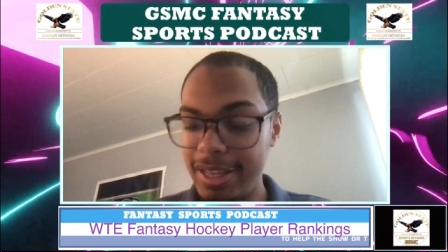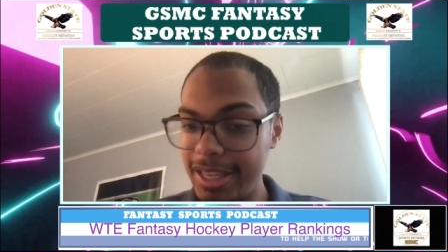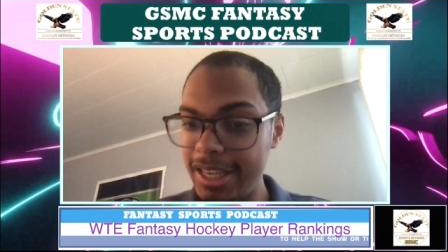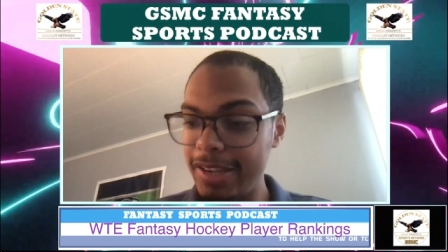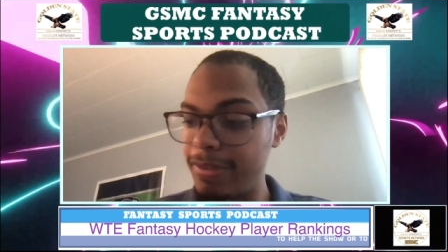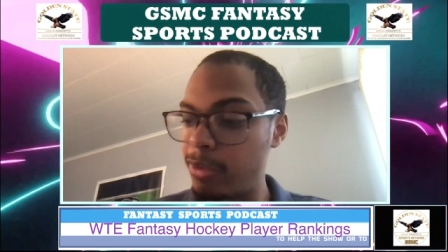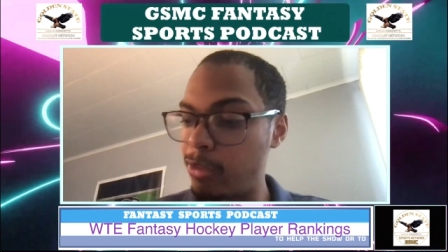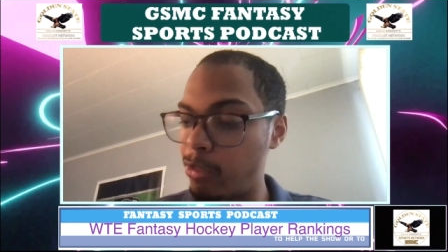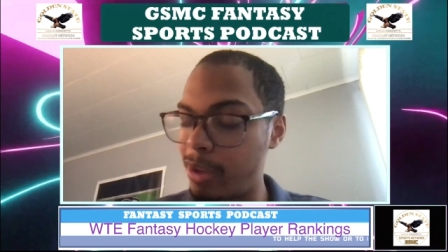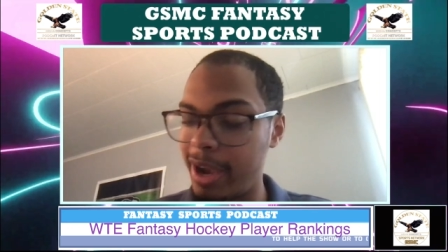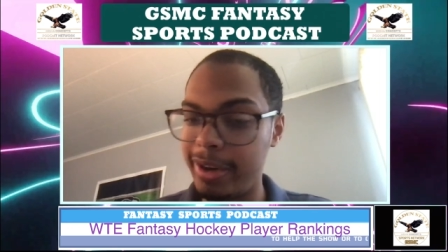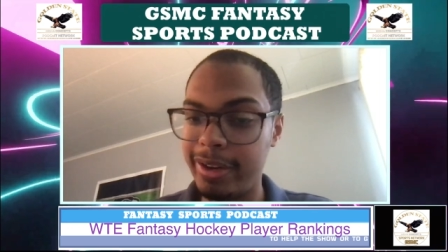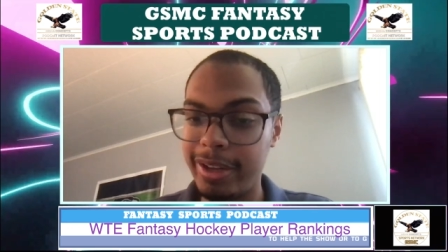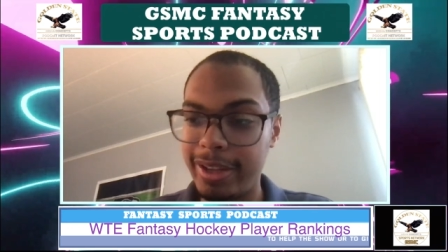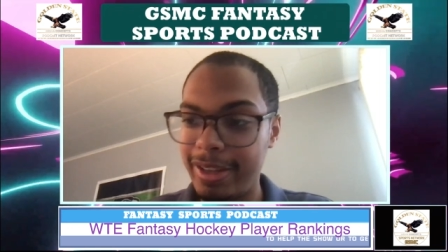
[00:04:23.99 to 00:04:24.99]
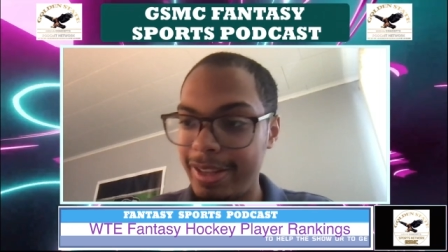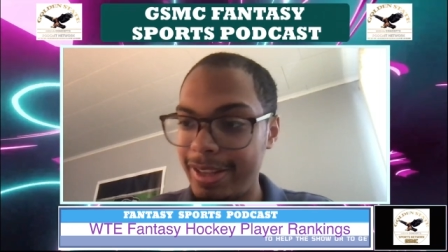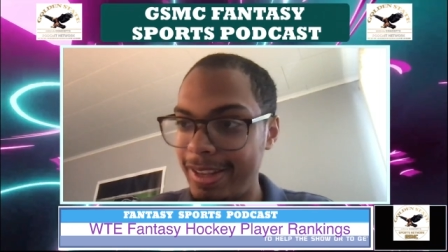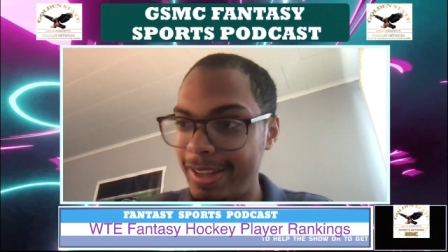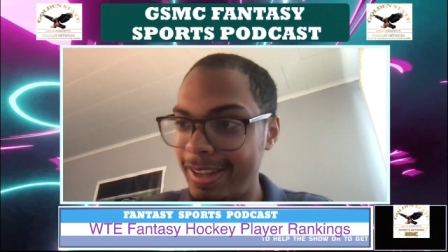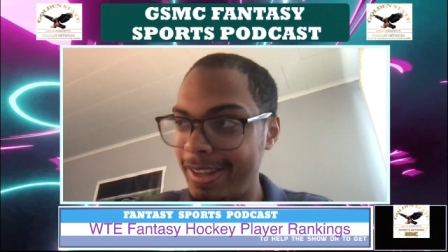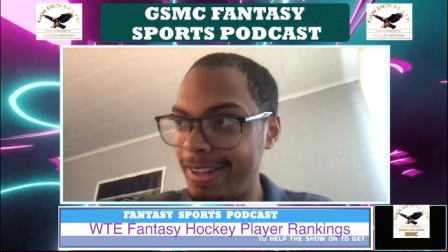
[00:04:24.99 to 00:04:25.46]
even when
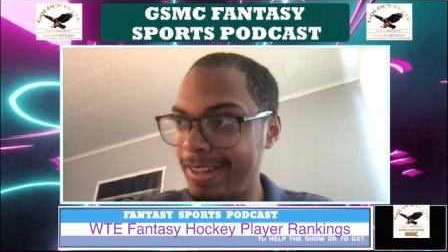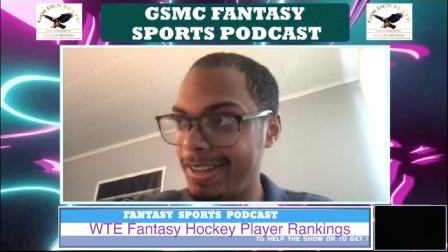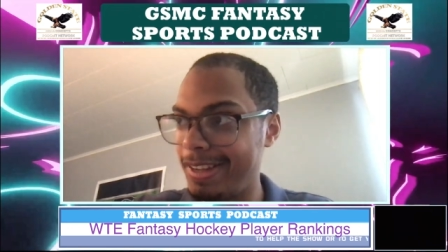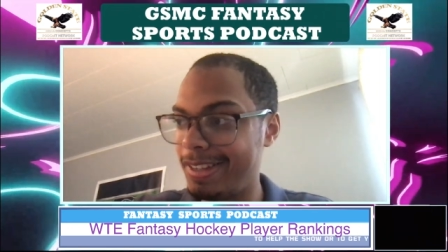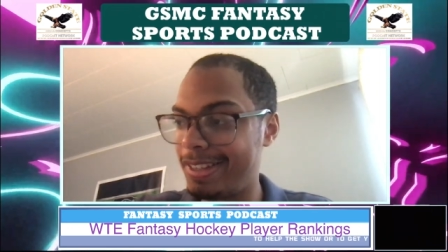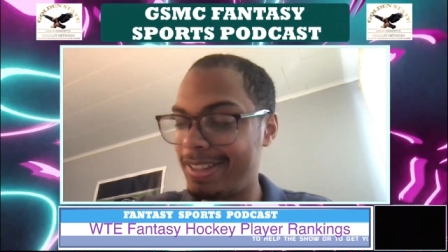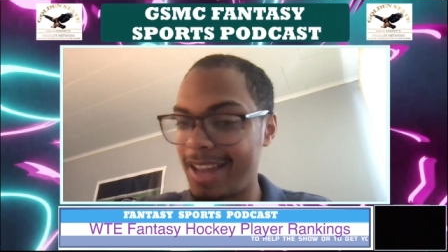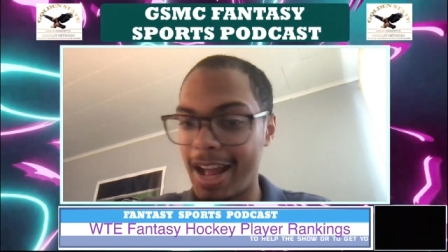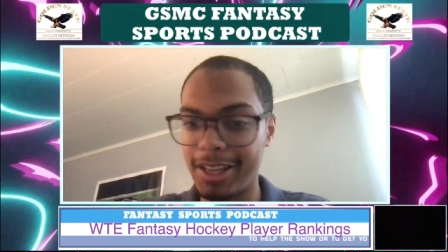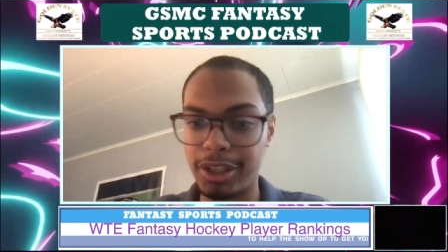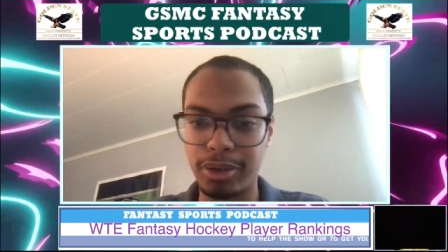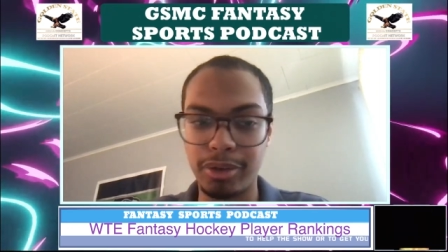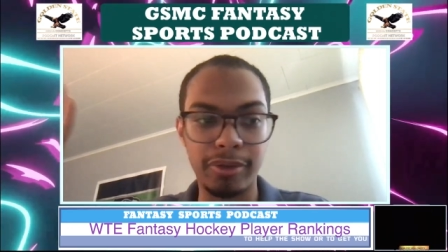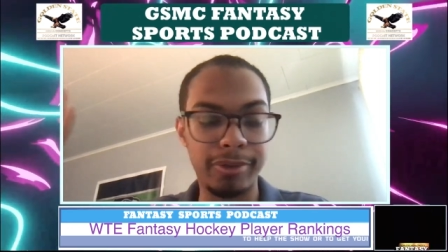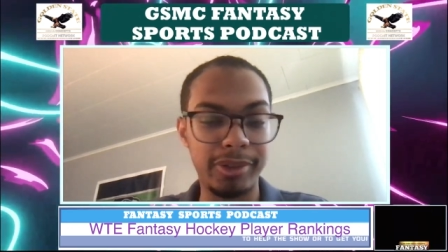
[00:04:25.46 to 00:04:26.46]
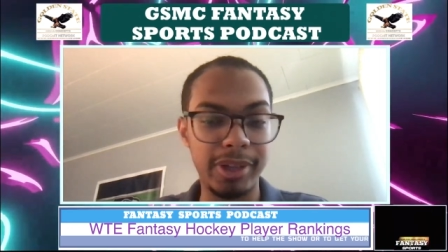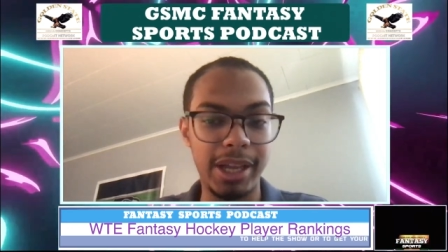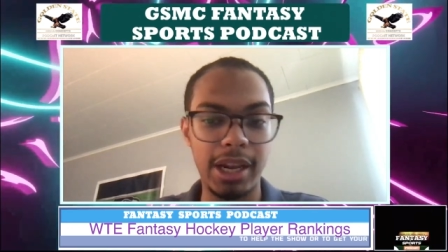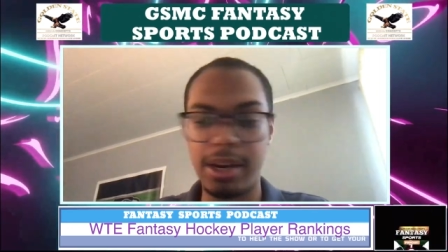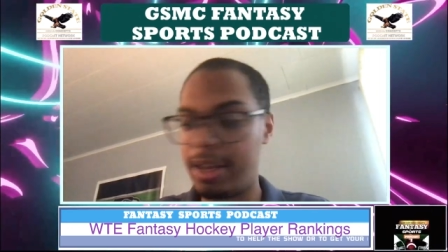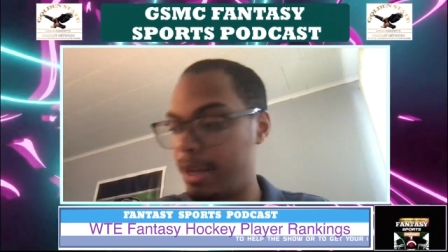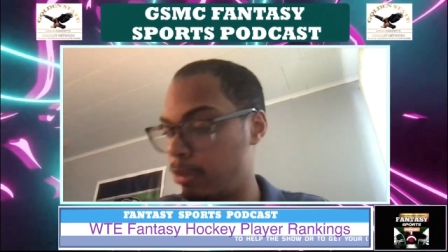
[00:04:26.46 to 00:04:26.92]
his stats are
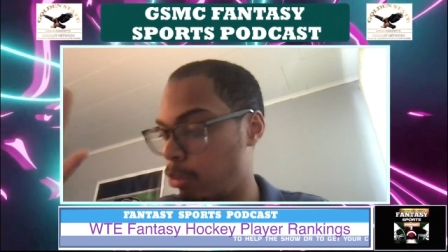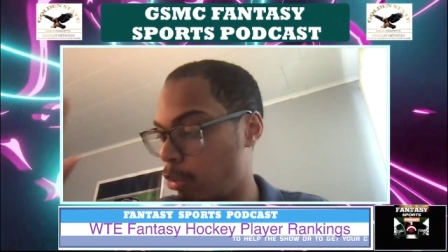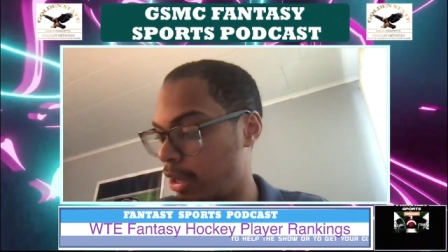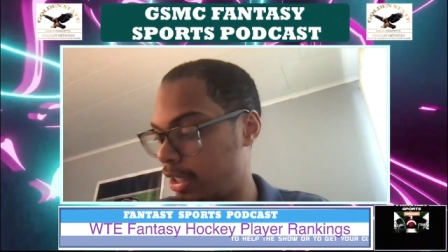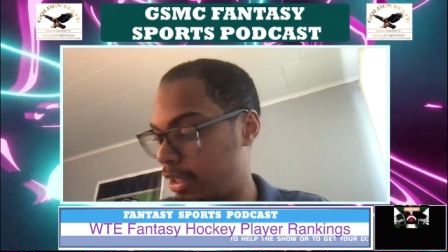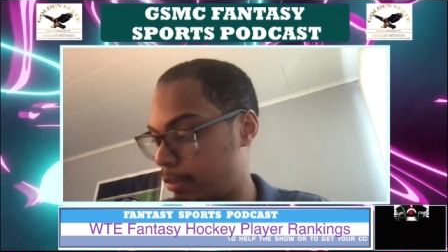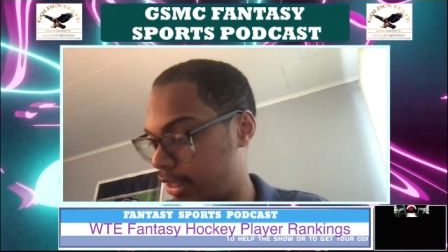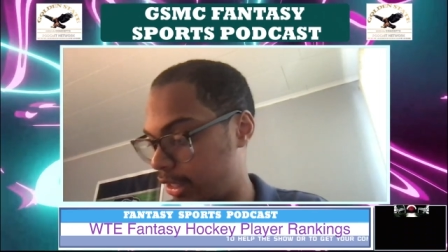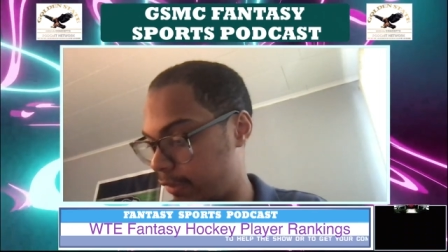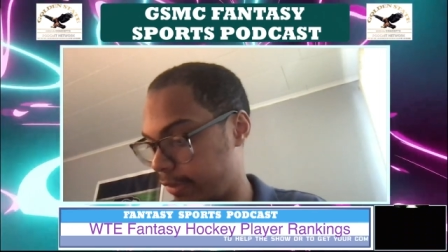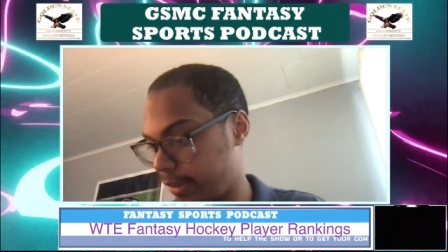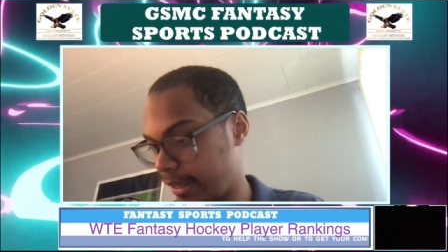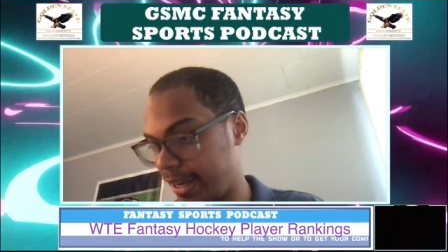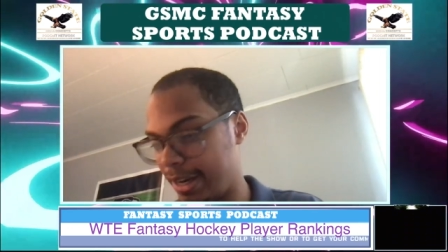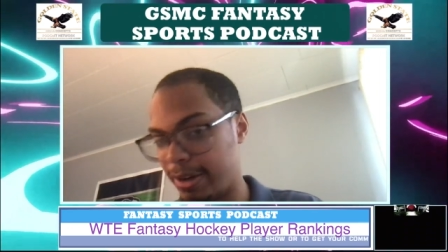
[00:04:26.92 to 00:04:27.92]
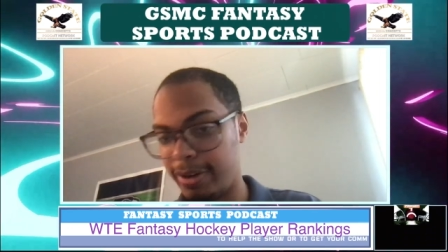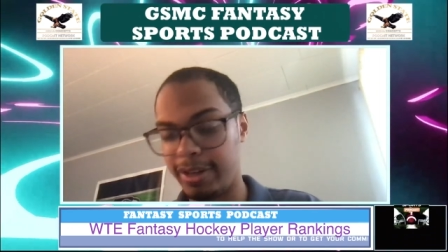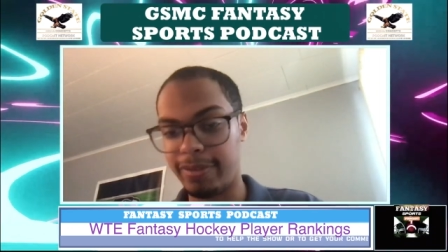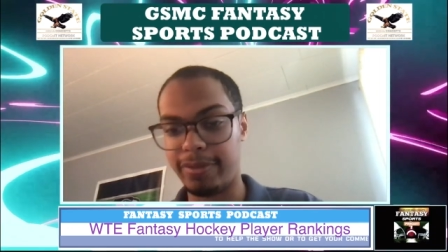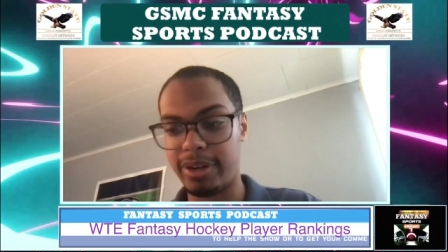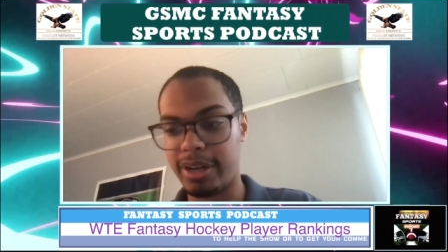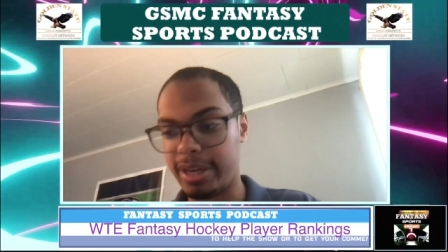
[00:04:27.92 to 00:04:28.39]
inflated in one specific area
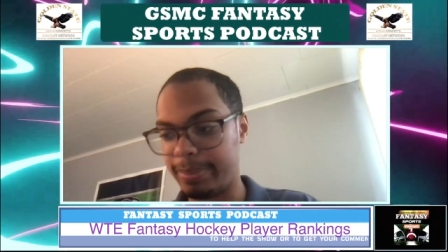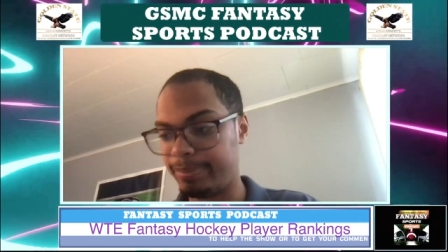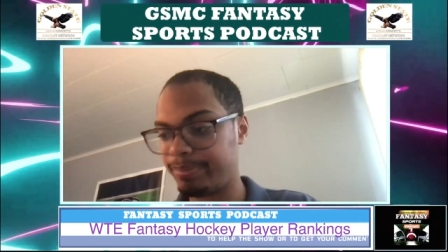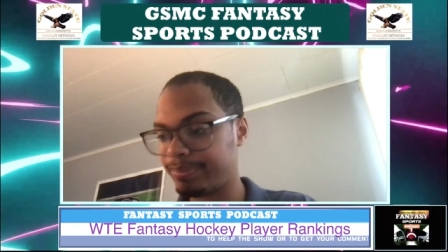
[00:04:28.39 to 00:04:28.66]
for him.